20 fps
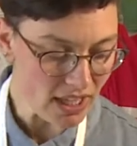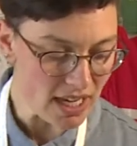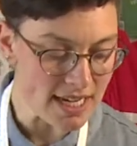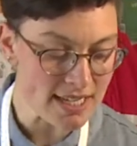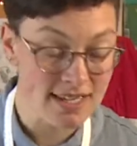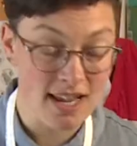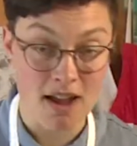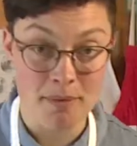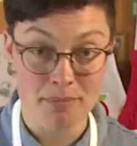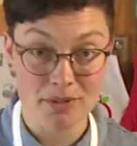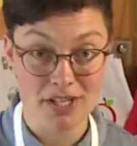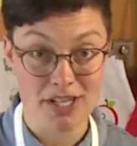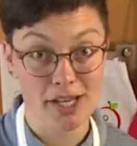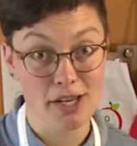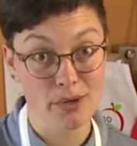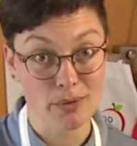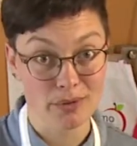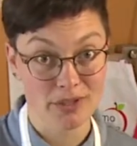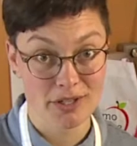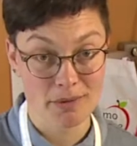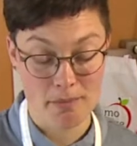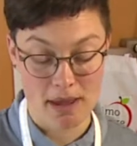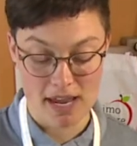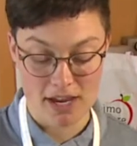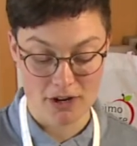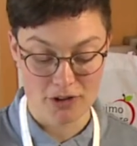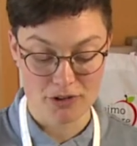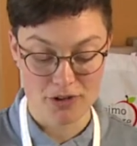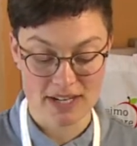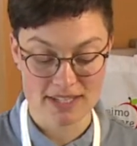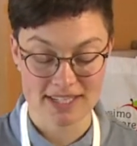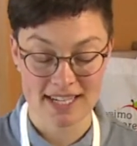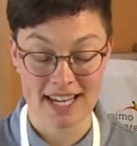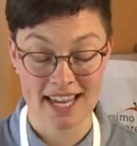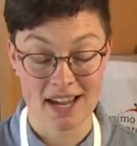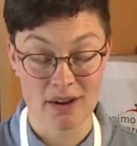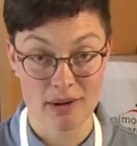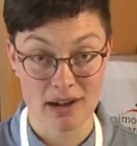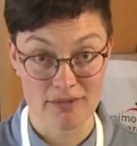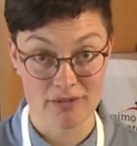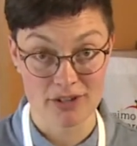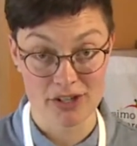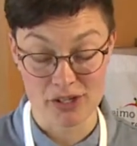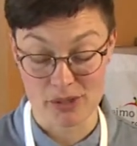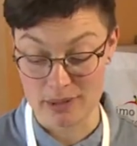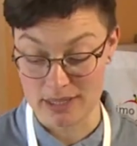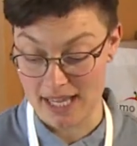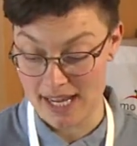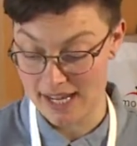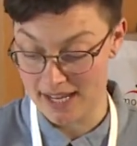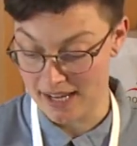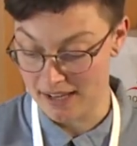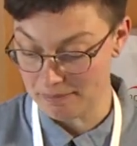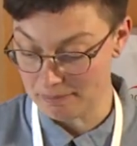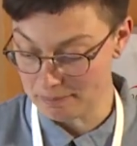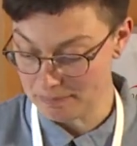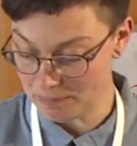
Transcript: It's up to you to make your dressing however you like it.